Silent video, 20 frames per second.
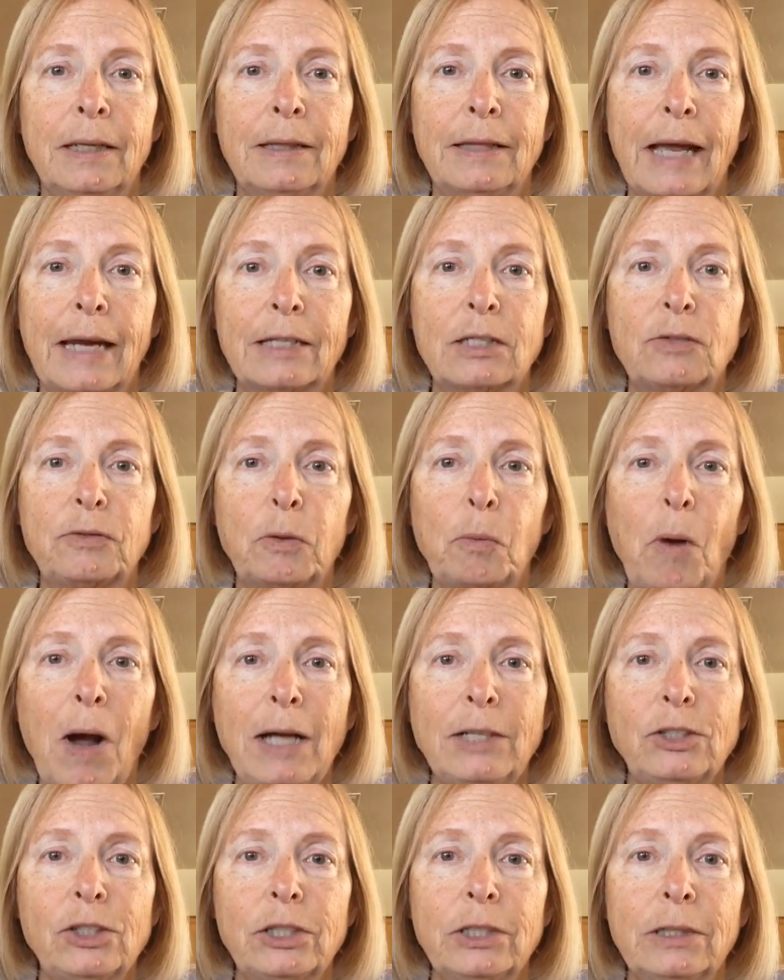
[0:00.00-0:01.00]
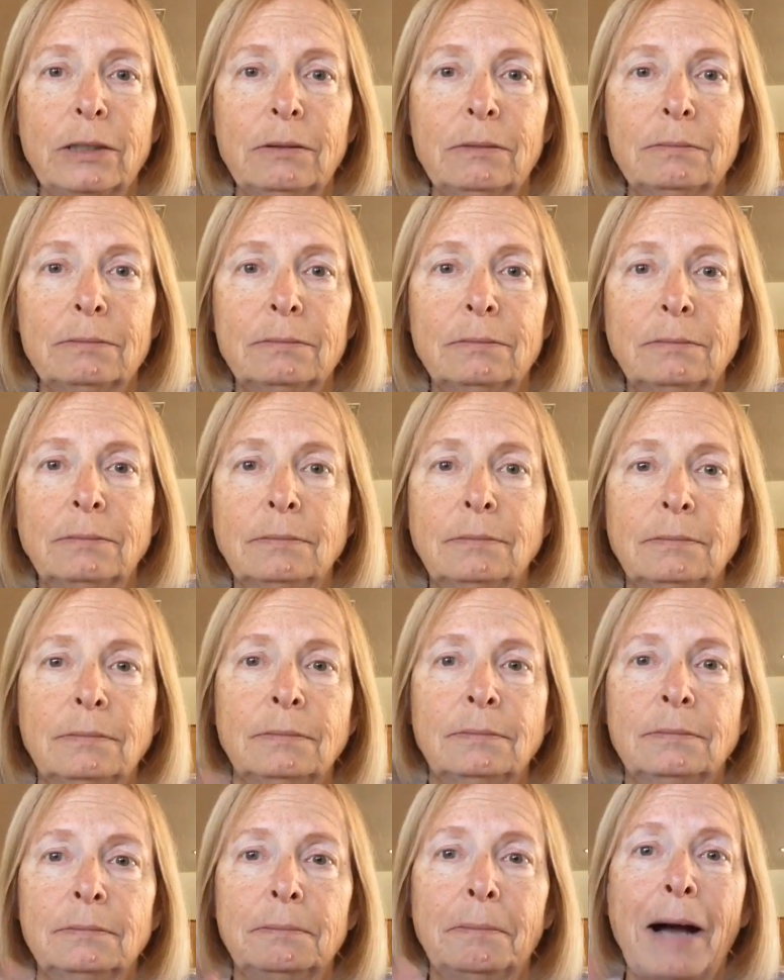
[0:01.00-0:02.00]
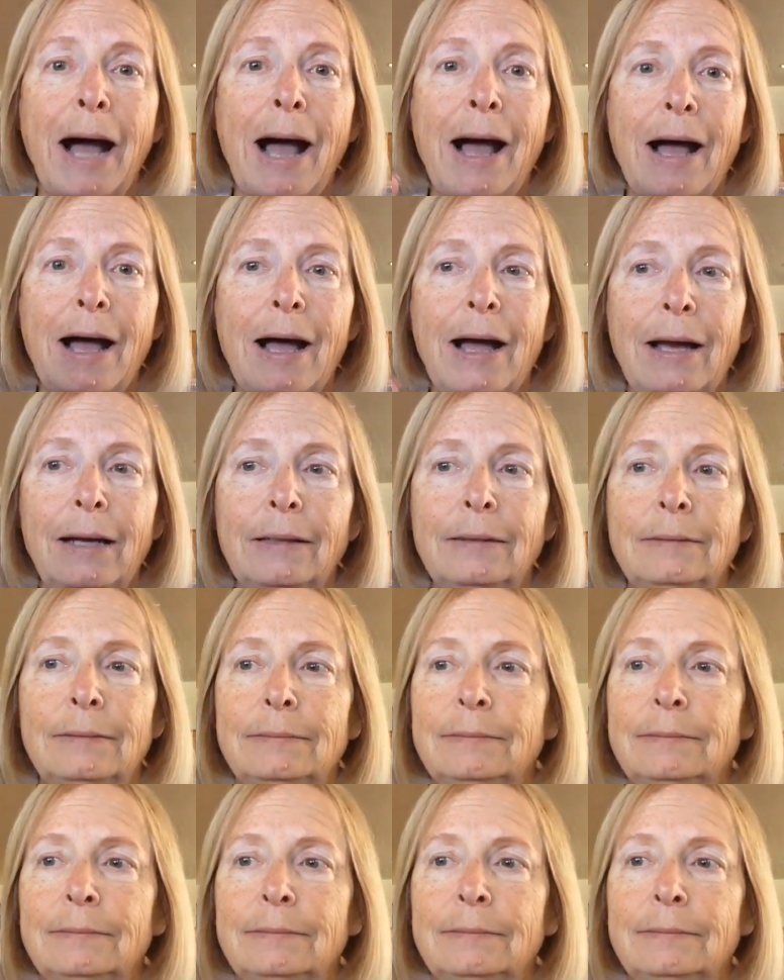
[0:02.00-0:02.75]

Thanks for watching. Bye.